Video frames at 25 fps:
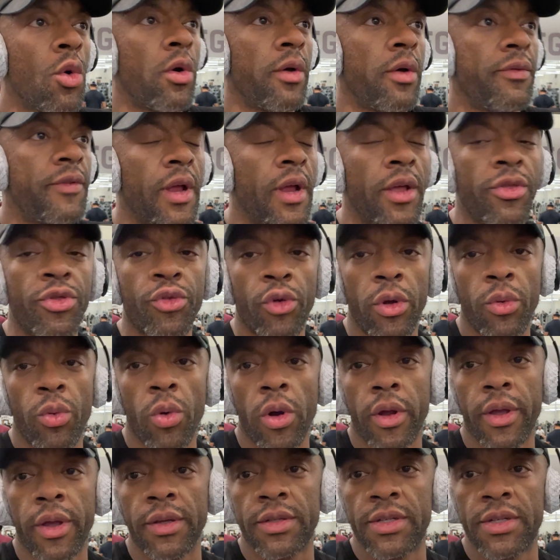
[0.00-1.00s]
Done 3
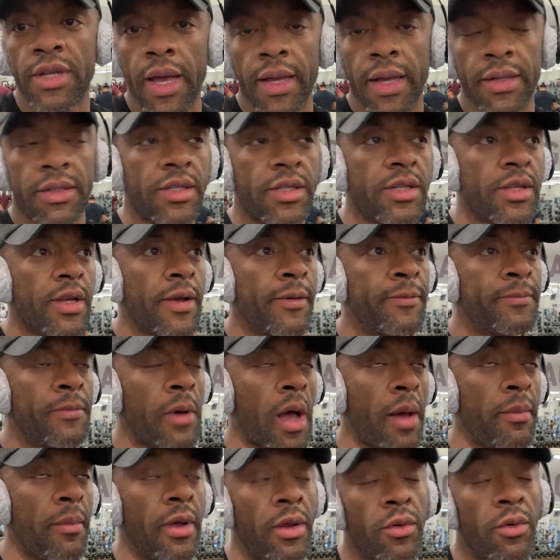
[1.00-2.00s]
working sets,
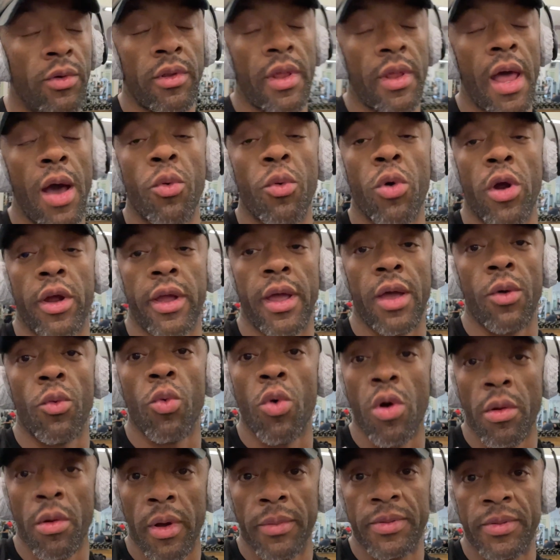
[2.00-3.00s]

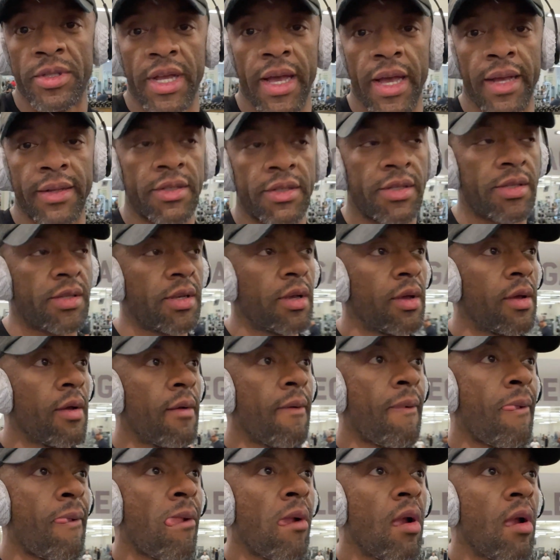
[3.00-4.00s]
warm-up sets.
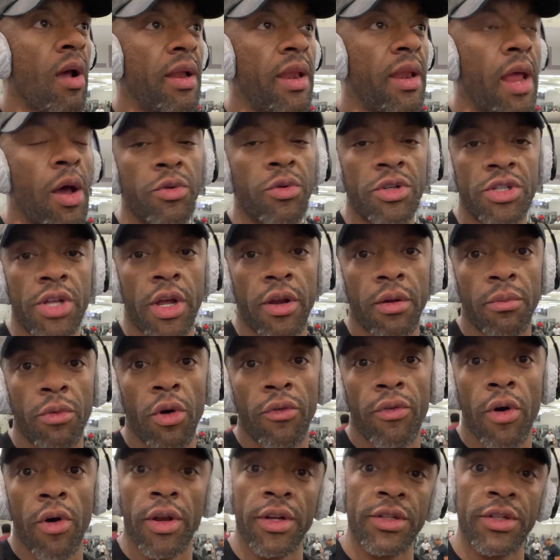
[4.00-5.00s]
Now we're starting to
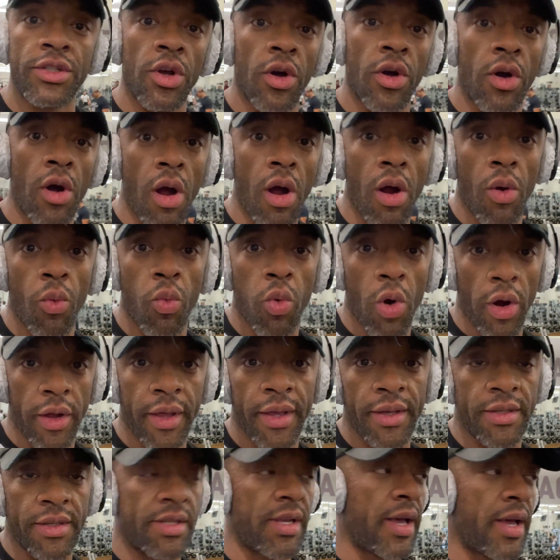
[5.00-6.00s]
move on into our
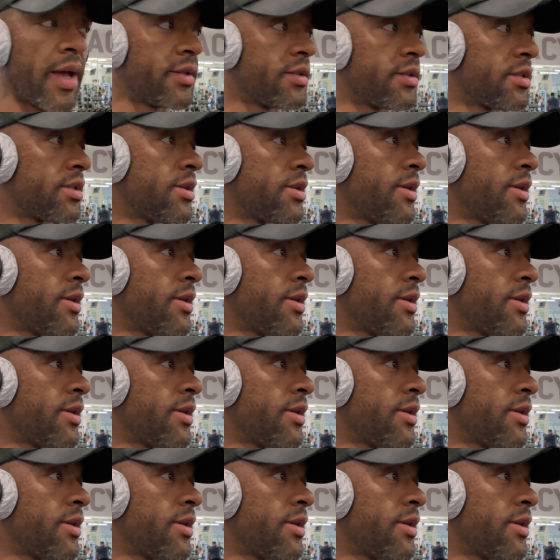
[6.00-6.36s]
working set.